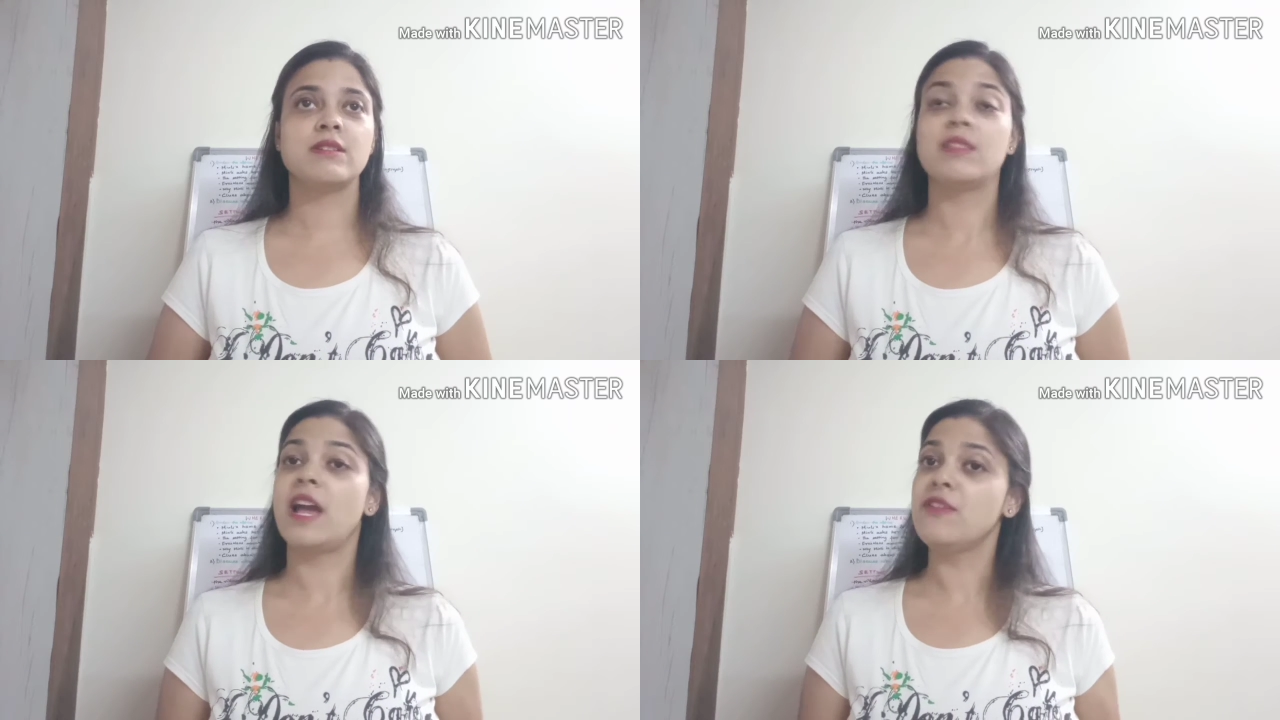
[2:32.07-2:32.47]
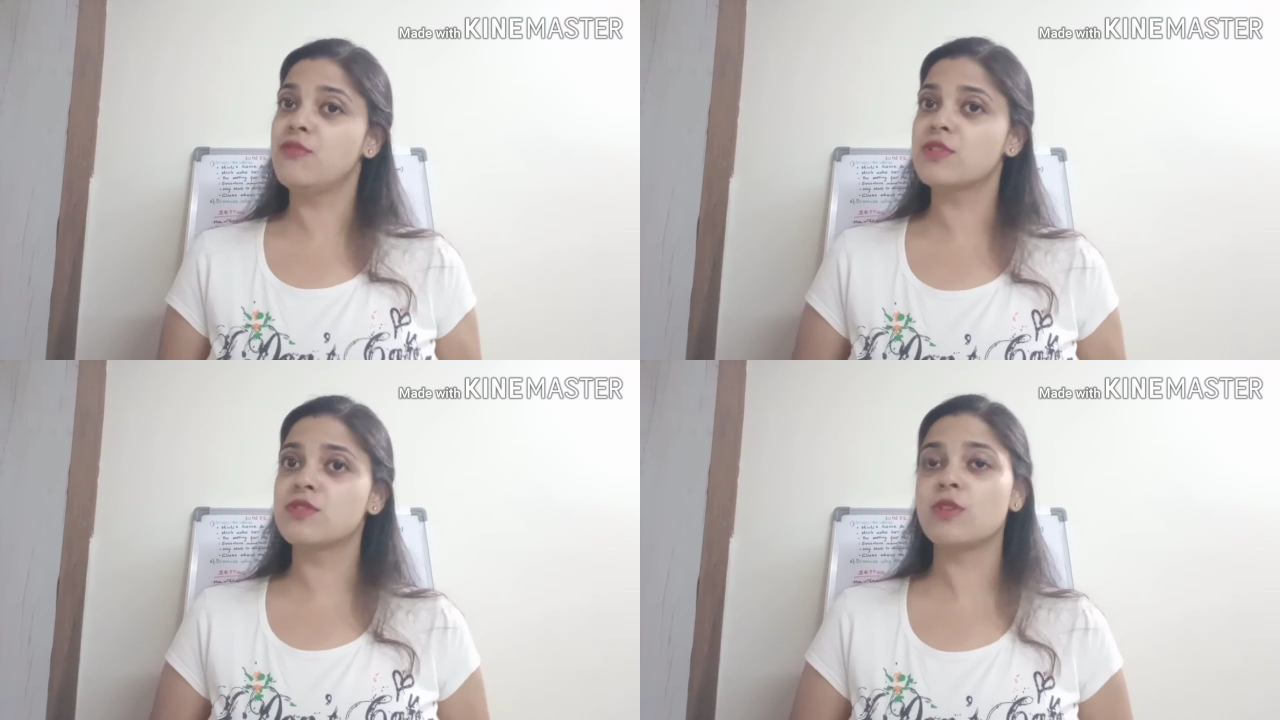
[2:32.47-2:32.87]
Life
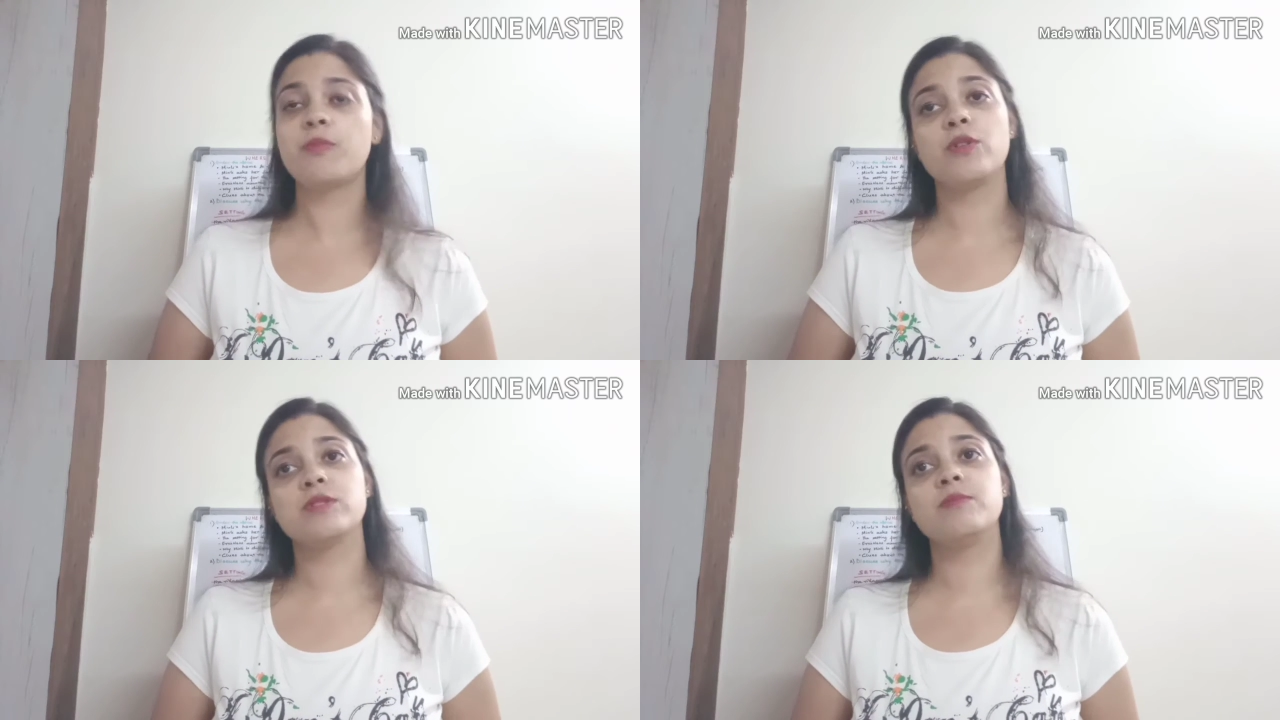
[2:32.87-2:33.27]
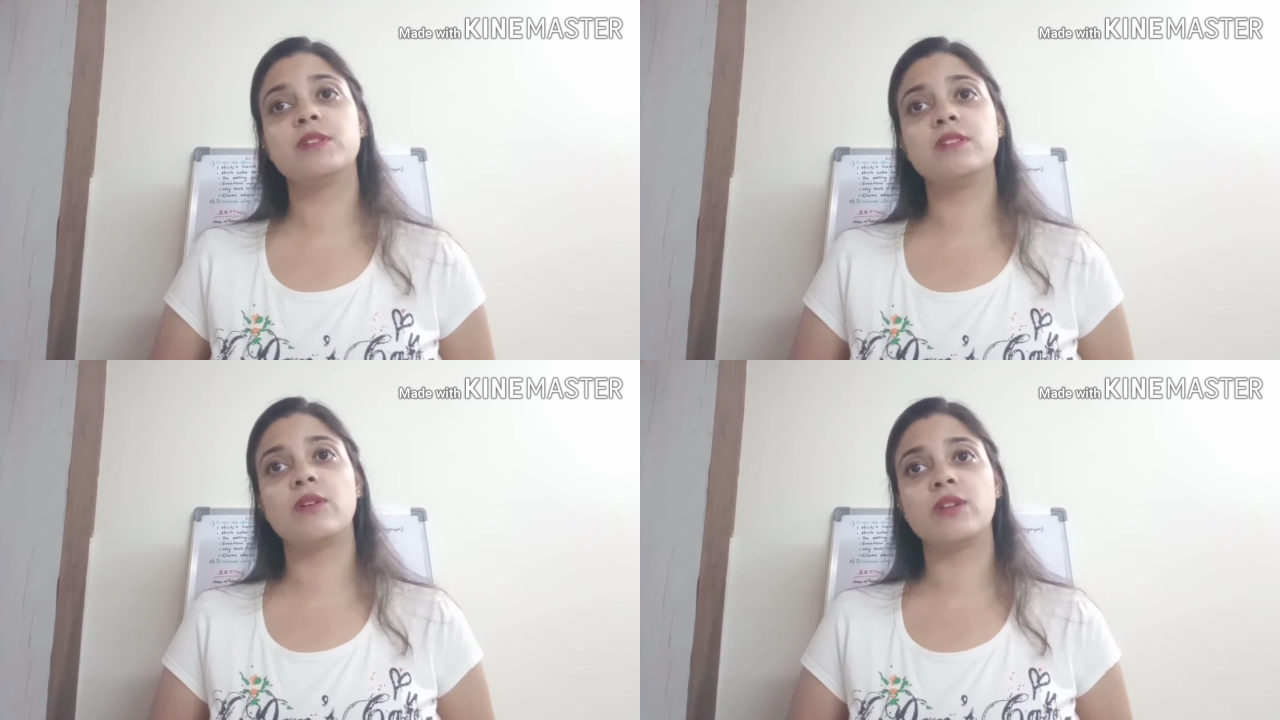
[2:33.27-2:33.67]
was not
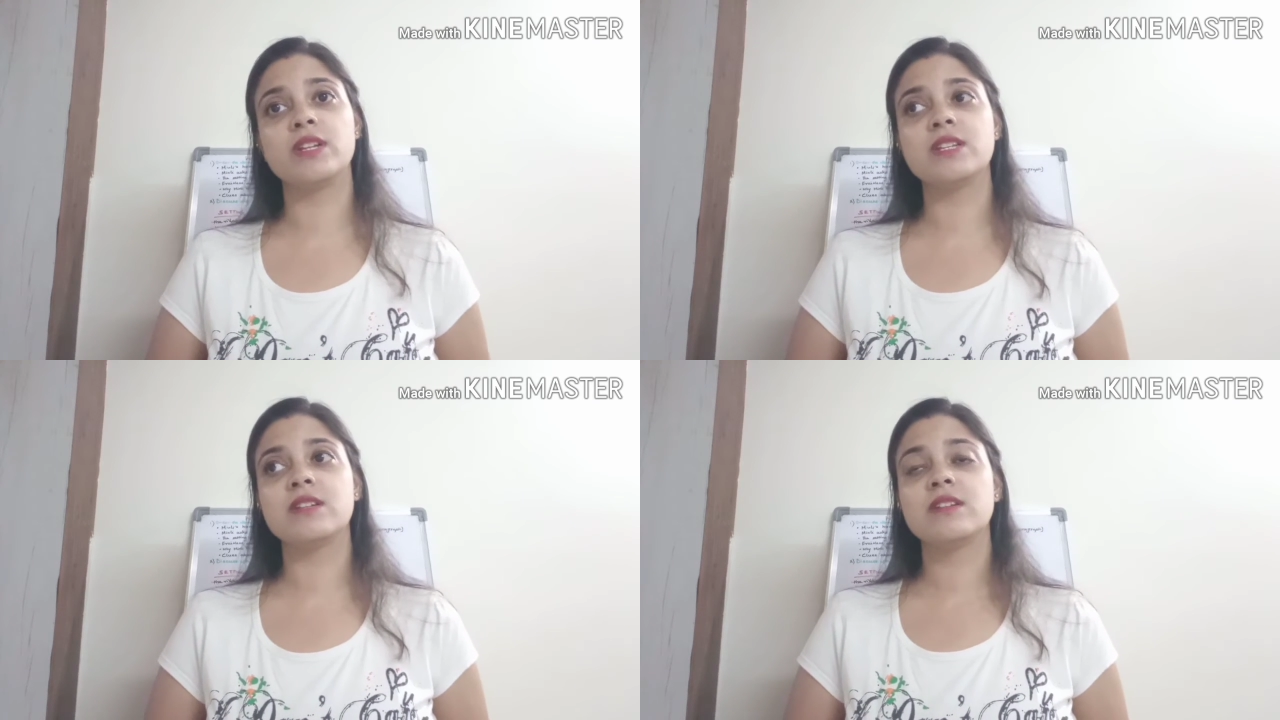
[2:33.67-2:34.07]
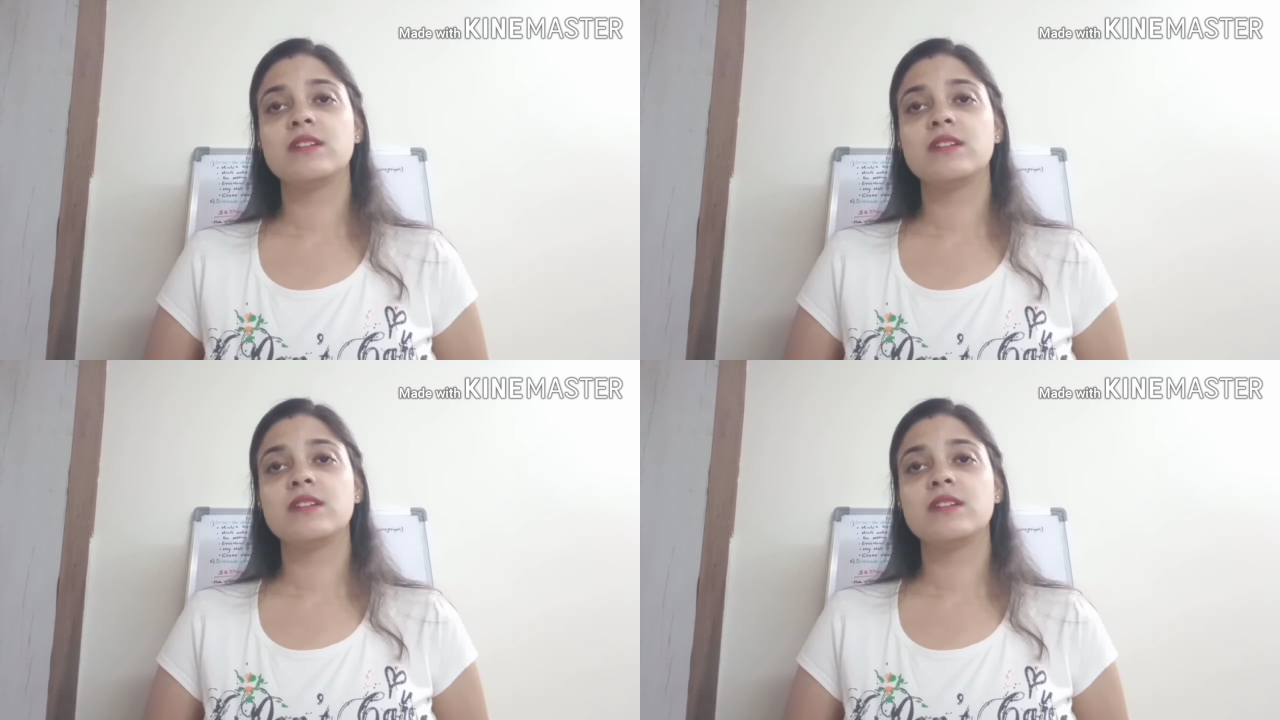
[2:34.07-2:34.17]
possible on it.